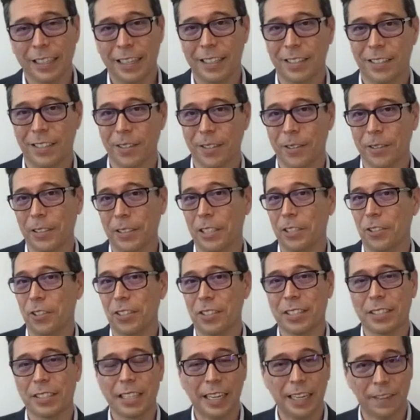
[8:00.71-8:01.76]
And so you
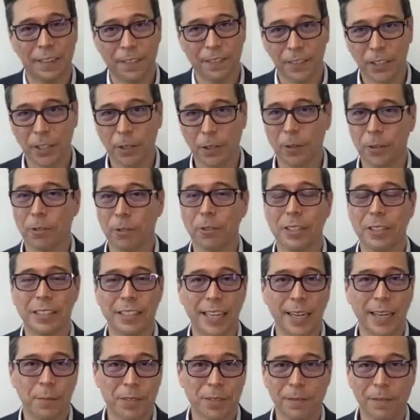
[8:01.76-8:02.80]
just kind of go through these
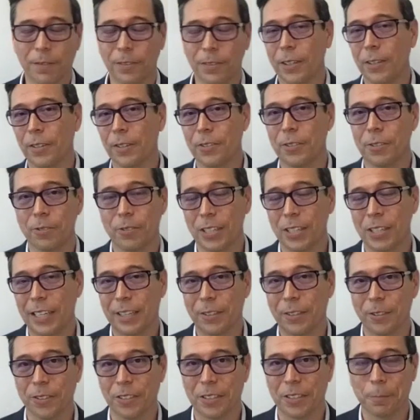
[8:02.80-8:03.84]
ebbs and flows through
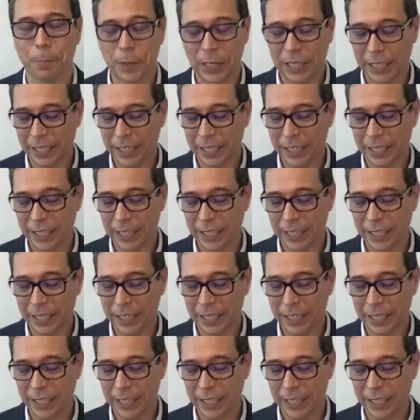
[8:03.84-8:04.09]
cycles.